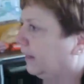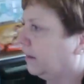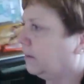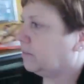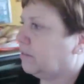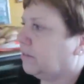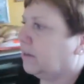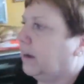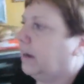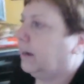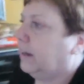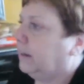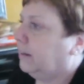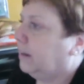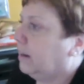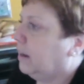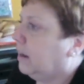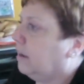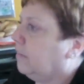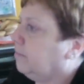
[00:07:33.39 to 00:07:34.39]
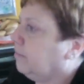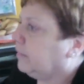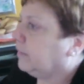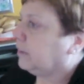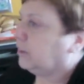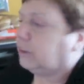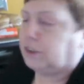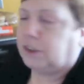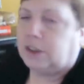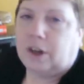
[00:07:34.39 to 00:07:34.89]
outside.
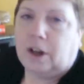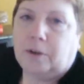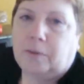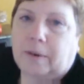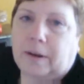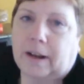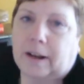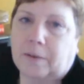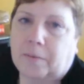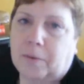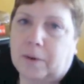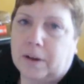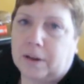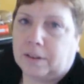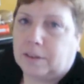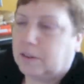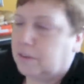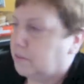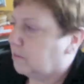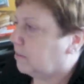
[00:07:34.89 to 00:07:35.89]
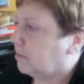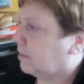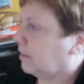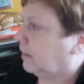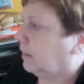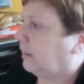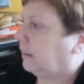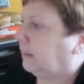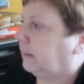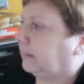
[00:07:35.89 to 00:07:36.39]
Because you know, when I work those
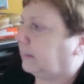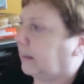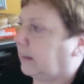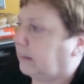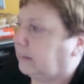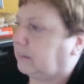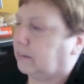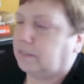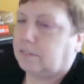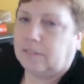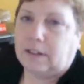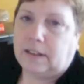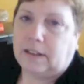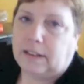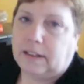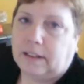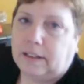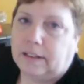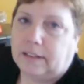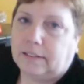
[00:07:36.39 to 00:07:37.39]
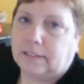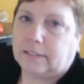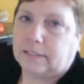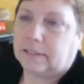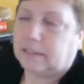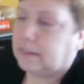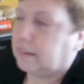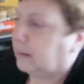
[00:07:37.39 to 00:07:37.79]
leagues, I don't really eat